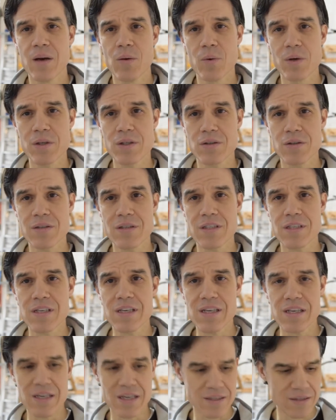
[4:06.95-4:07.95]
What you'll
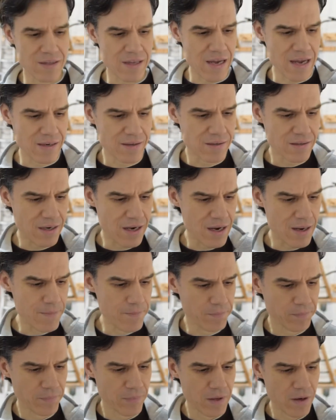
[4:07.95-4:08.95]
see is that
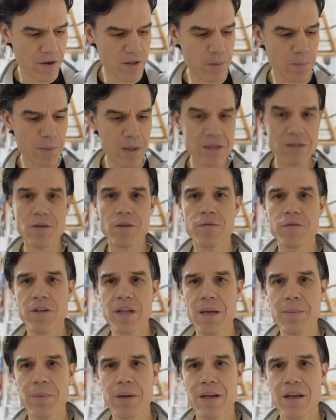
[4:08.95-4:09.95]
on the pixel
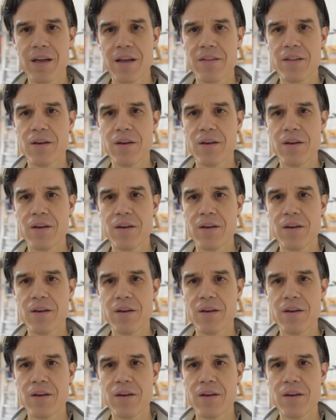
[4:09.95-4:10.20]
flip,